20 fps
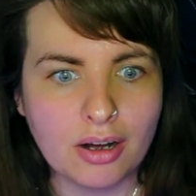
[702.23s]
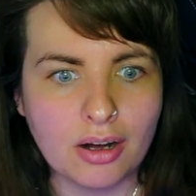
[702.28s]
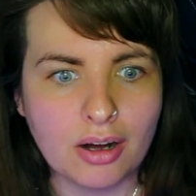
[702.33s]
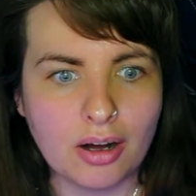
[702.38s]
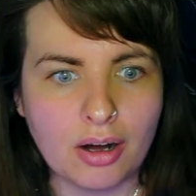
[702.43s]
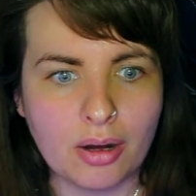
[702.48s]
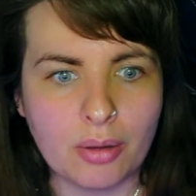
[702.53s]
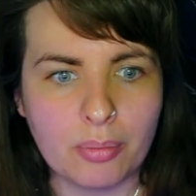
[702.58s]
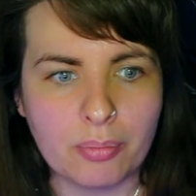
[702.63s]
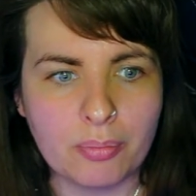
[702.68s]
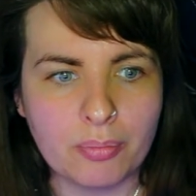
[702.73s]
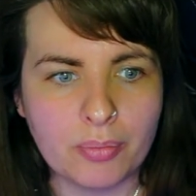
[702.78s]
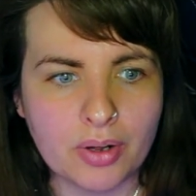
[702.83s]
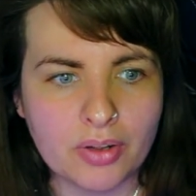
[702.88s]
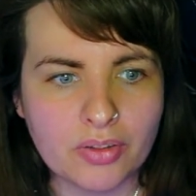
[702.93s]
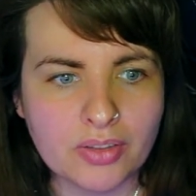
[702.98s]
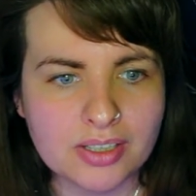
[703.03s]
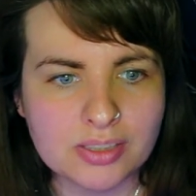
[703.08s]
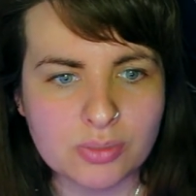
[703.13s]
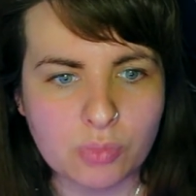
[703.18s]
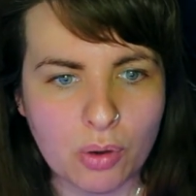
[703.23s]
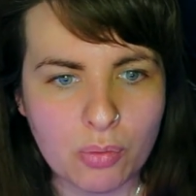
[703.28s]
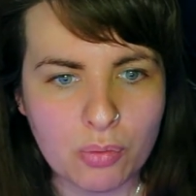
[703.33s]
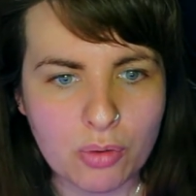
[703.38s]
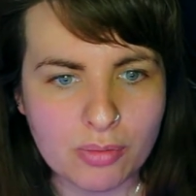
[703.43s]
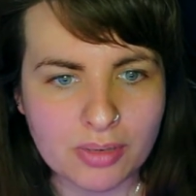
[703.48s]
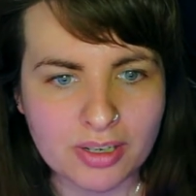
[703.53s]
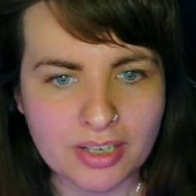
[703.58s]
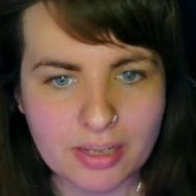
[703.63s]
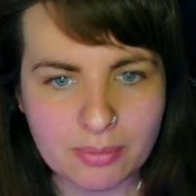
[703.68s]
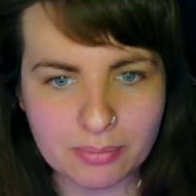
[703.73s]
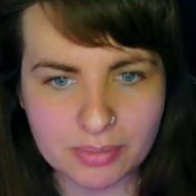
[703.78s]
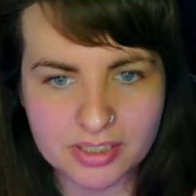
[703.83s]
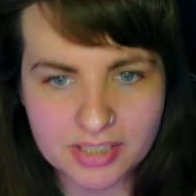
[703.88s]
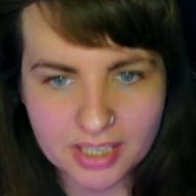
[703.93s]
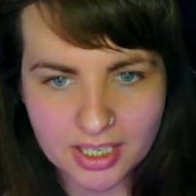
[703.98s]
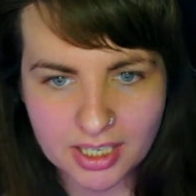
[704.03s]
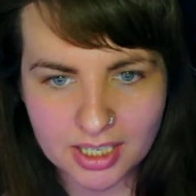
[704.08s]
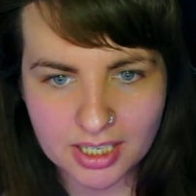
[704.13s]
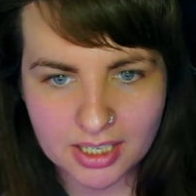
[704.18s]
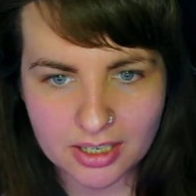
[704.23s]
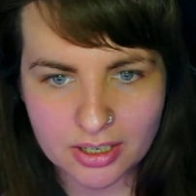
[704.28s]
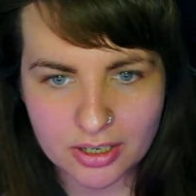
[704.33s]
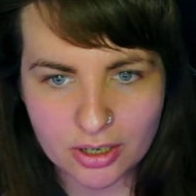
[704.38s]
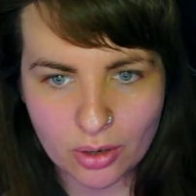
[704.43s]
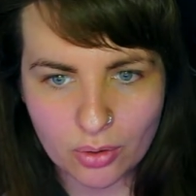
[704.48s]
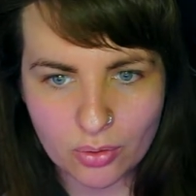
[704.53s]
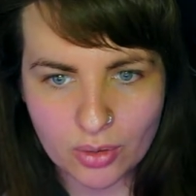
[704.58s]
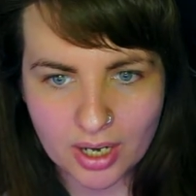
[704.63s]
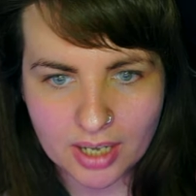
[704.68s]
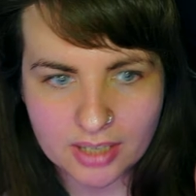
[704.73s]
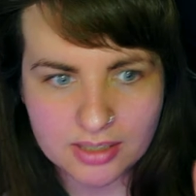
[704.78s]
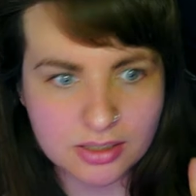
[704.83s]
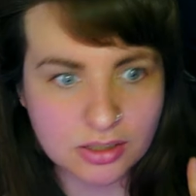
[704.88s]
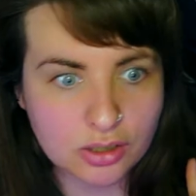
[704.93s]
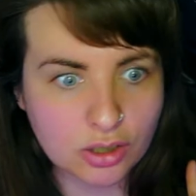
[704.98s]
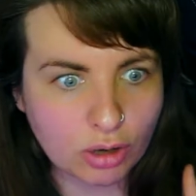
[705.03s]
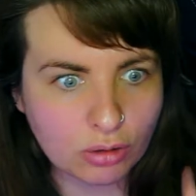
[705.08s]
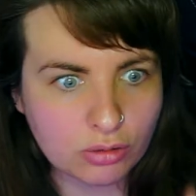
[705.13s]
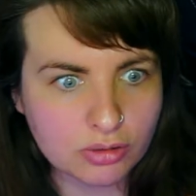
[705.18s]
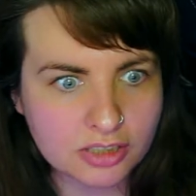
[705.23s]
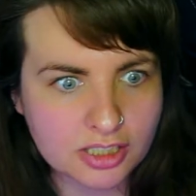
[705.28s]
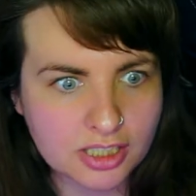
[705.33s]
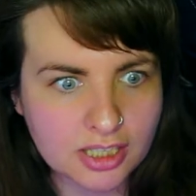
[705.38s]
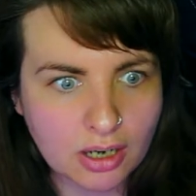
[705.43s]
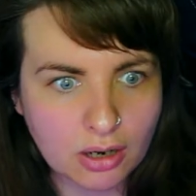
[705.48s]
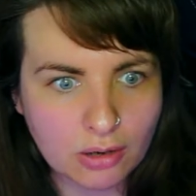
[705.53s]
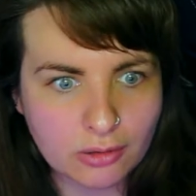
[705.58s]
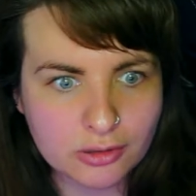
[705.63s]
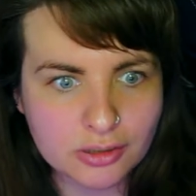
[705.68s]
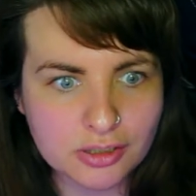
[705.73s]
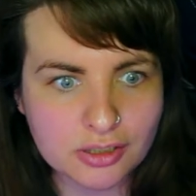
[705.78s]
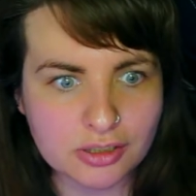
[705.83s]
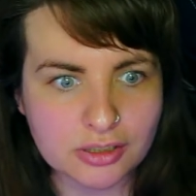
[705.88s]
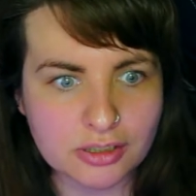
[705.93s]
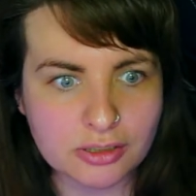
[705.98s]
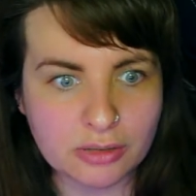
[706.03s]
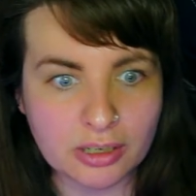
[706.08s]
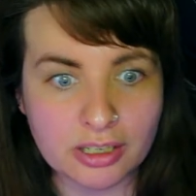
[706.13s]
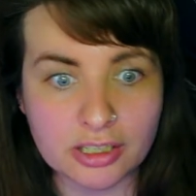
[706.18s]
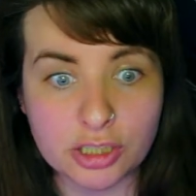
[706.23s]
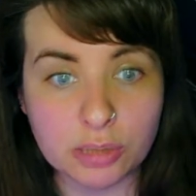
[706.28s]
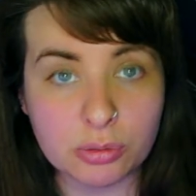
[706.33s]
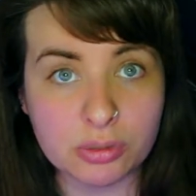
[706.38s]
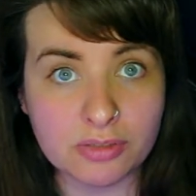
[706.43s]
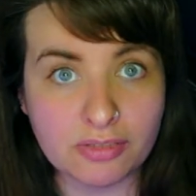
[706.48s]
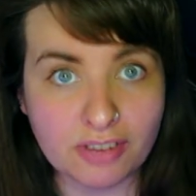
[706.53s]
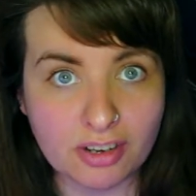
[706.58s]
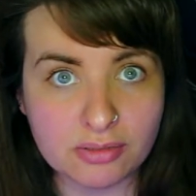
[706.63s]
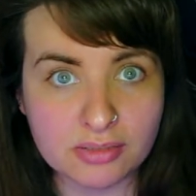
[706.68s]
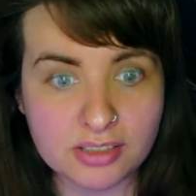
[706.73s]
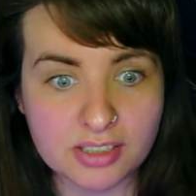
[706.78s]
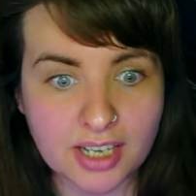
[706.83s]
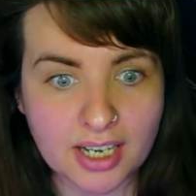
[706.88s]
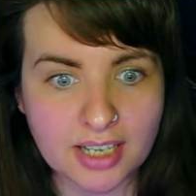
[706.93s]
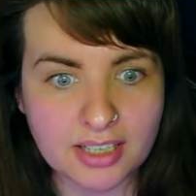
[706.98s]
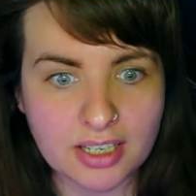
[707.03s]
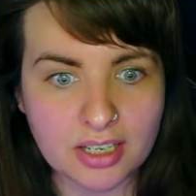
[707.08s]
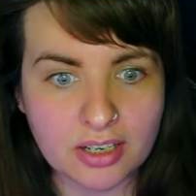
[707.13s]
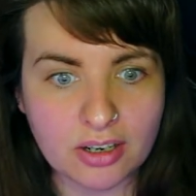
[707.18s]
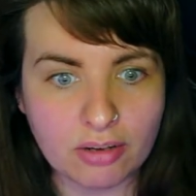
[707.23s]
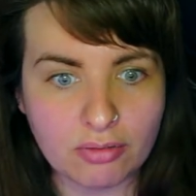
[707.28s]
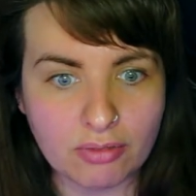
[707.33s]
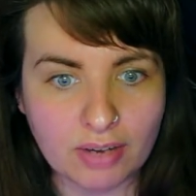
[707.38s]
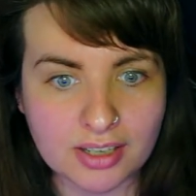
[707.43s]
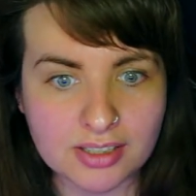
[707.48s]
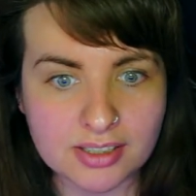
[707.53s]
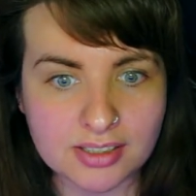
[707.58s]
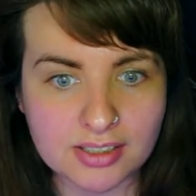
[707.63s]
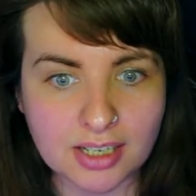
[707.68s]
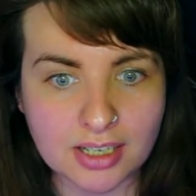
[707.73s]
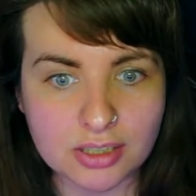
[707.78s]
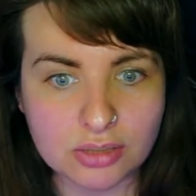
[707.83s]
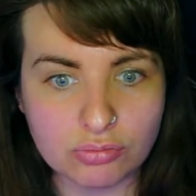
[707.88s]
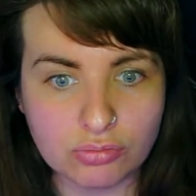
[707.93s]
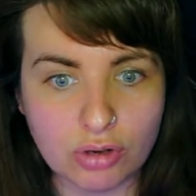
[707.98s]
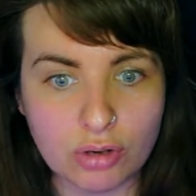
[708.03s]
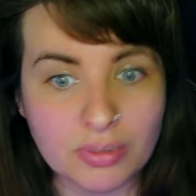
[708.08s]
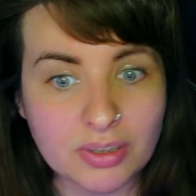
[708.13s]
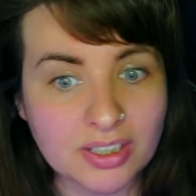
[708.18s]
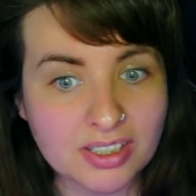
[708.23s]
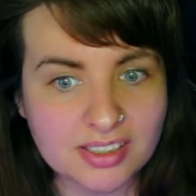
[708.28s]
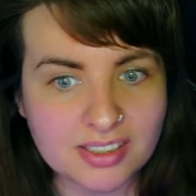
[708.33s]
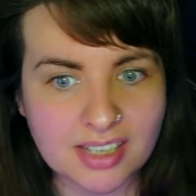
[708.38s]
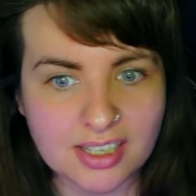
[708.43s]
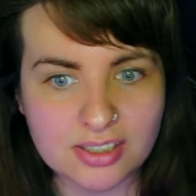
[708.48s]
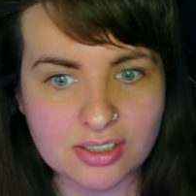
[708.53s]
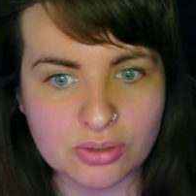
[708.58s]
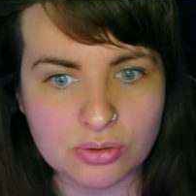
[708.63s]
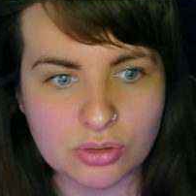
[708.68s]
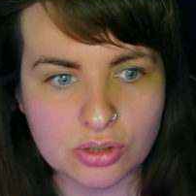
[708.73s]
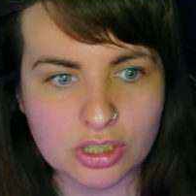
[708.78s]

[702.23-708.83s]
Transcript: um, there's one woman in particular known as Goldie Osgood, and she was found dead in her ransacked room at the Cecil.